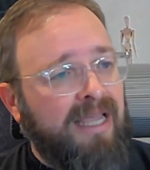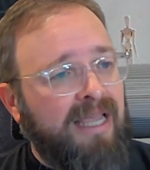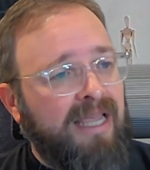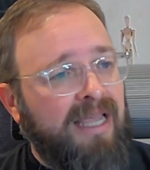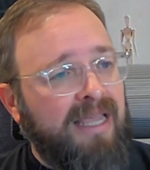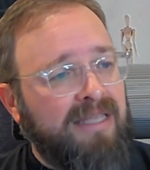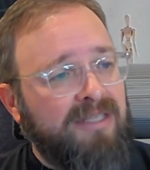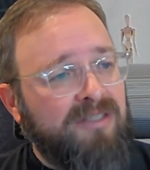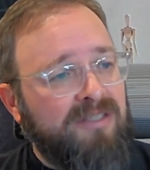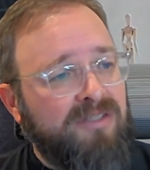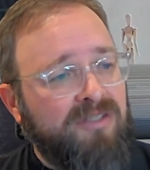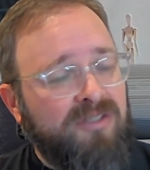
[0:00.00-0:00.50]

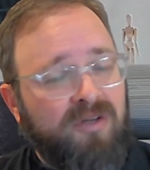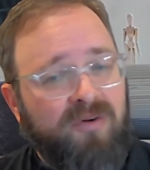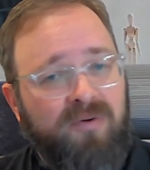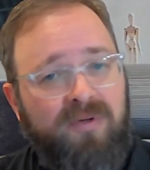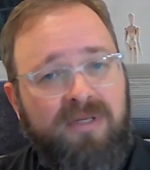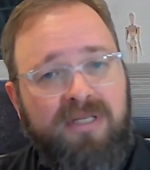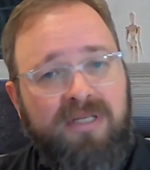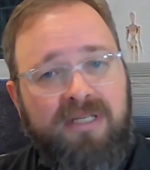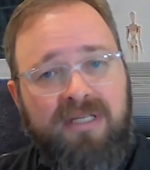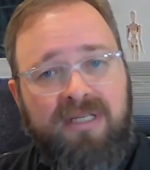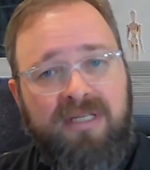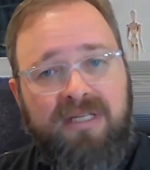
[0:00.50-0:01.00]
And so
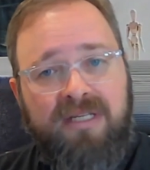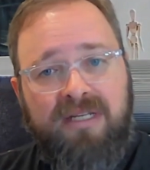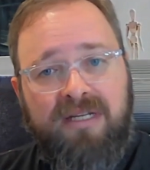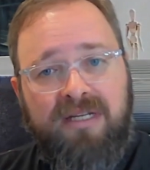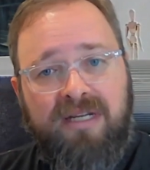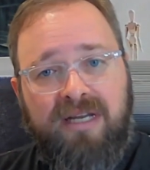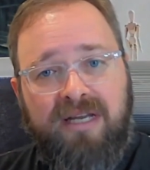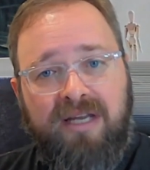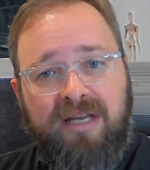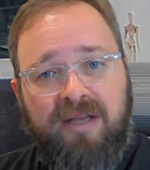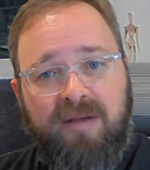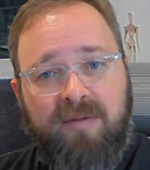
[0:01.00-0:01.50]
he
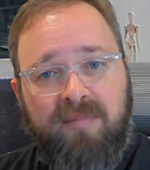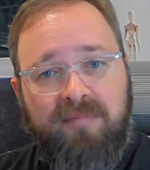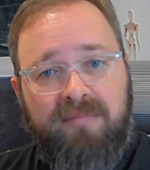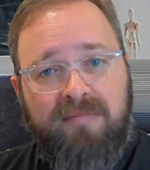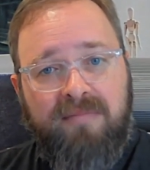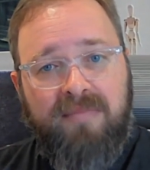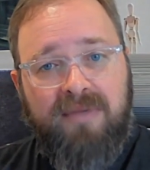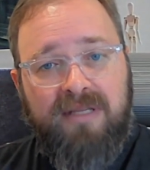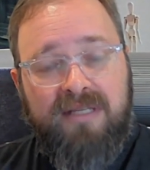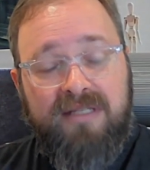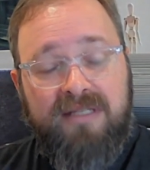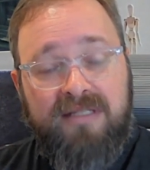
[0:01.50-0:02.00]
um,
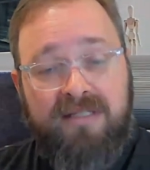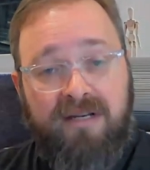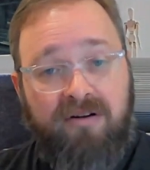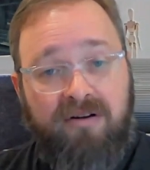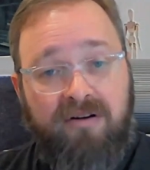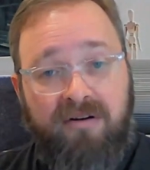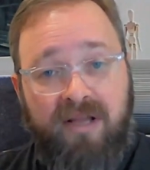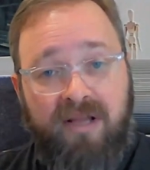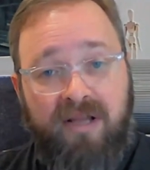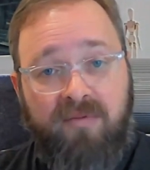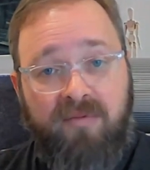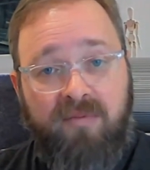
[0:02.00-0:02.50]
he said, all right,